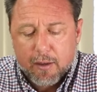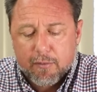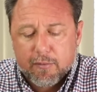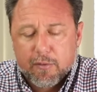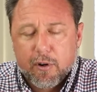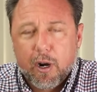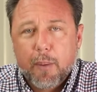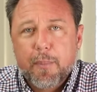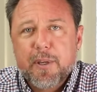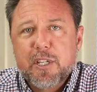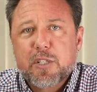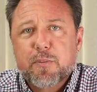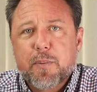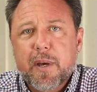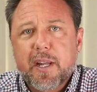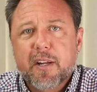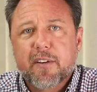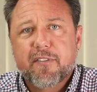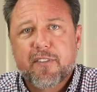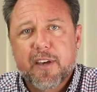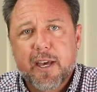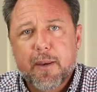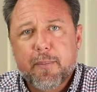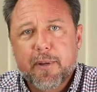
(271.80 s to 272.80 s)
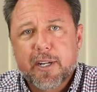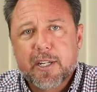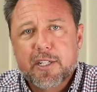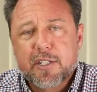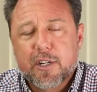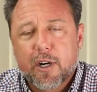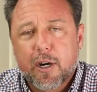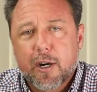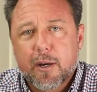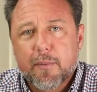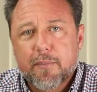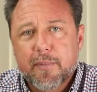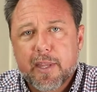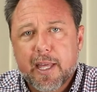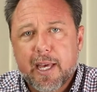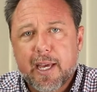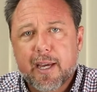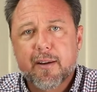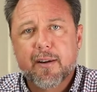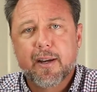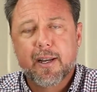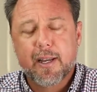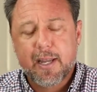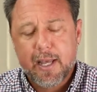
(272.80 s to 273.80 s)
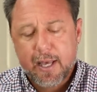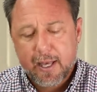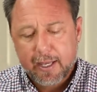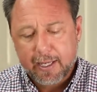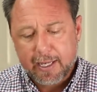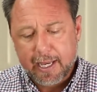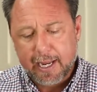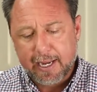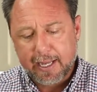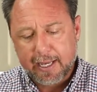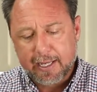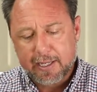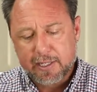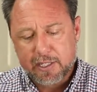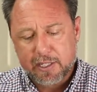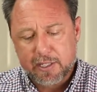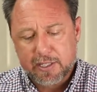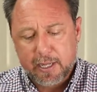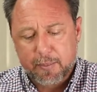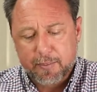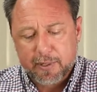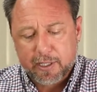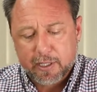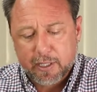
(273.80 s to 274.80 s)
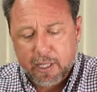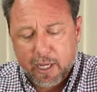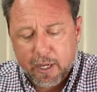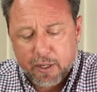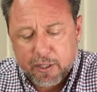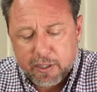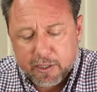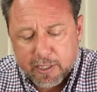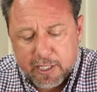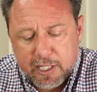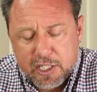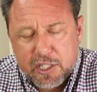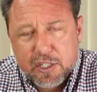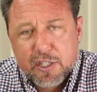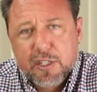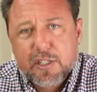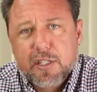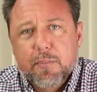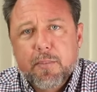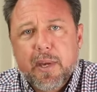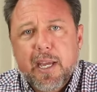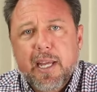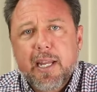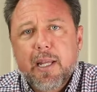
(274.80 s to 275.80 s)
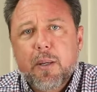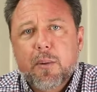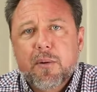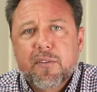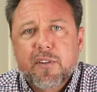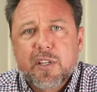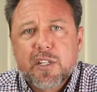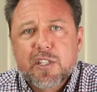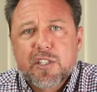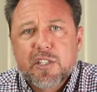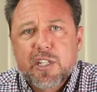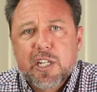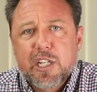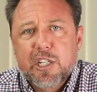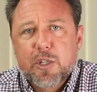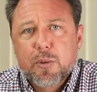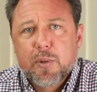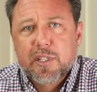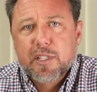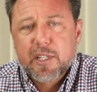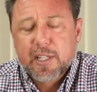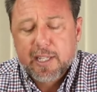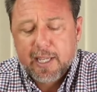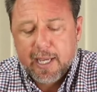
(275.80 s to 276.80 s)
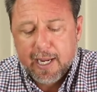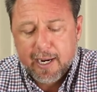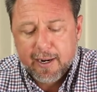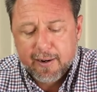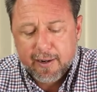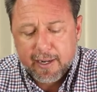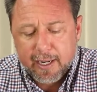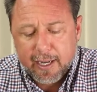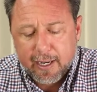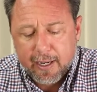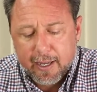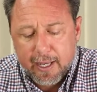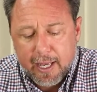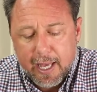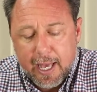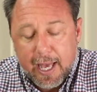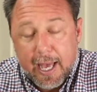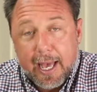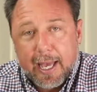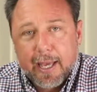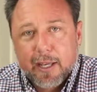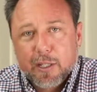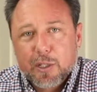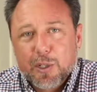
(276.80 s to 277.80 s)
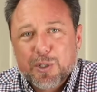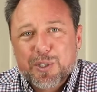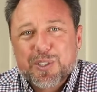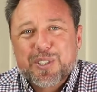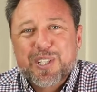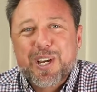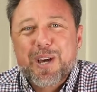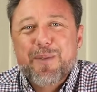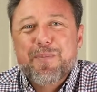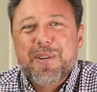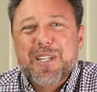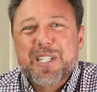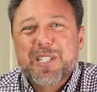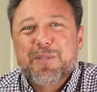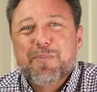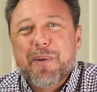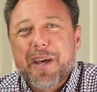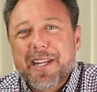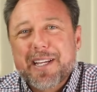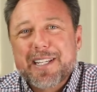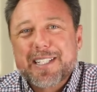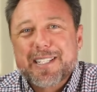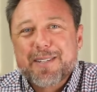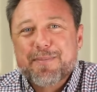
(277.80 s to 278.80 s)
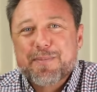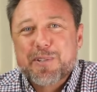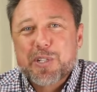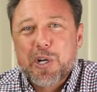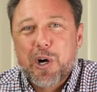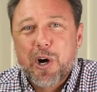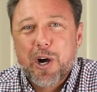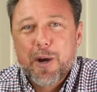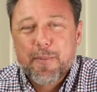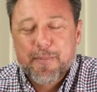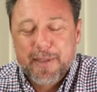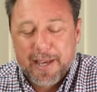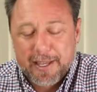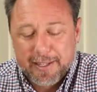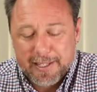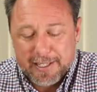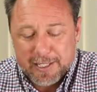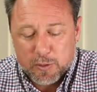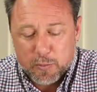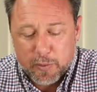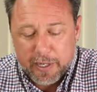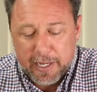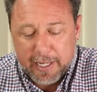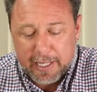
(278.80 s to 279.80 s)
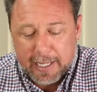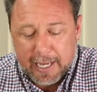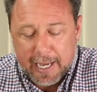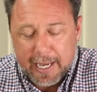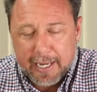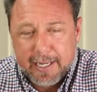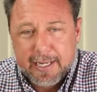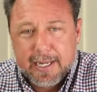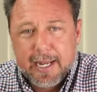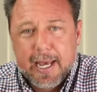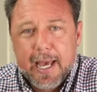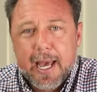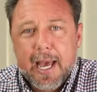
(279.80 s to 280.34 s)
Robbie spent a fair bit of time there and getting into some of the local issues and meeting with constituents in the area. He'll also be spending some time there this weekend